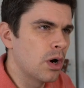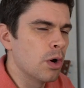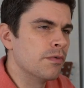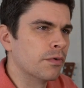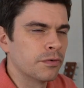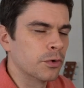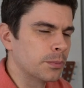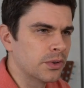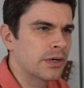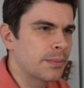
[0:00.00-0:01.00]
over
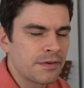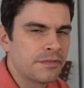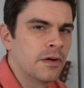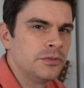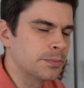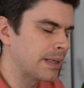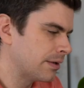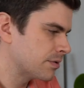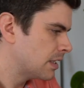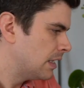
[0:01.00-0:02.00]
affordable. They're about £500,
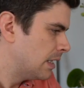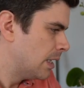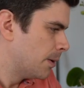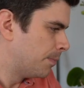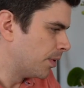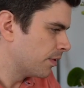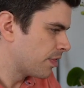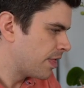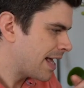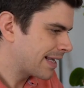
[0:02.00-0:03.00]

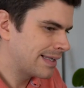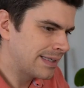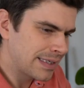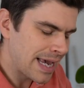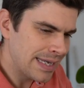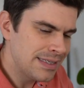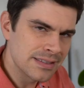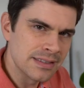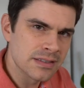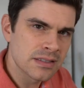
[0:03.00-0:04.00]
but their
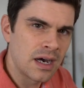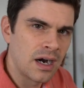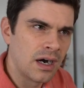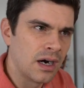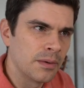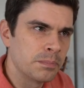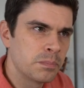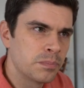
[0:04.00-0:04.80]
cases are